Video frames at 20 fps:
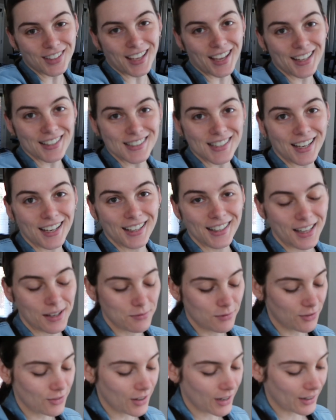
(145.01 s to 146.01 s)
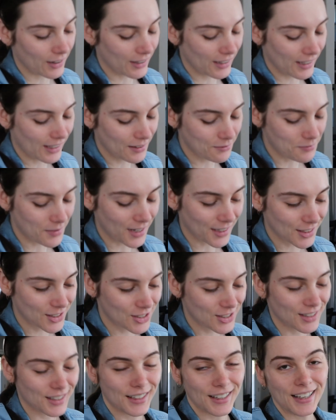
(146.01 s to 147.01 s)
you can't tell, I'm very
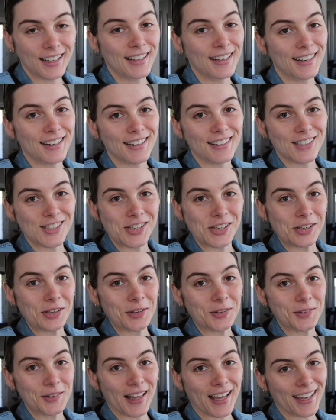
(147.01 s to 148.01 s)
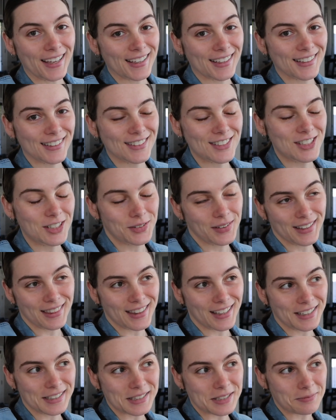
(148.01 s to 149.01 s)
much into like doing
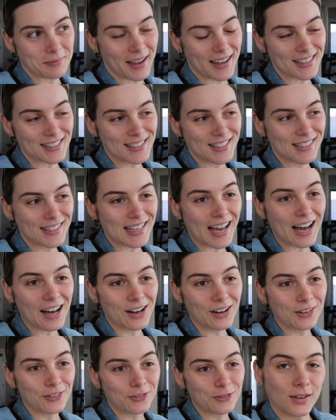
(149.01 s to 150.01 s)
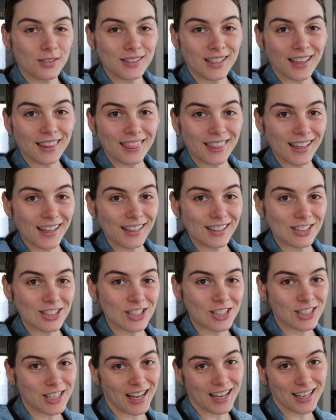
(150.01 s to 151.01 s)
things myself, building
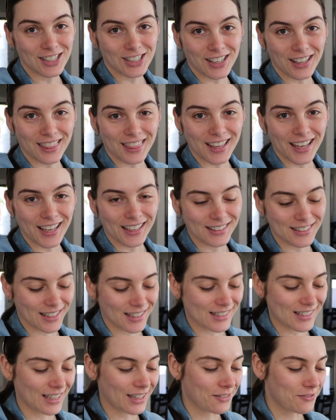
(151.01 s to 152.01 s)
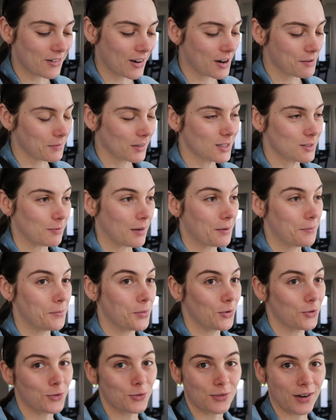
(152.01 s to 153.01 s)
things, changing things. That's like very much my
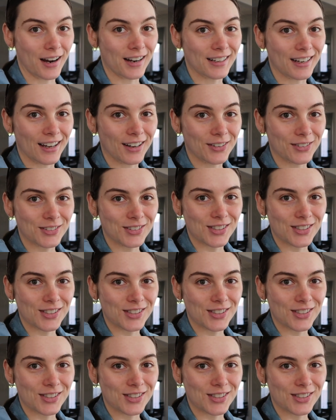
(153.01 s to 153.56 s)
mood right now.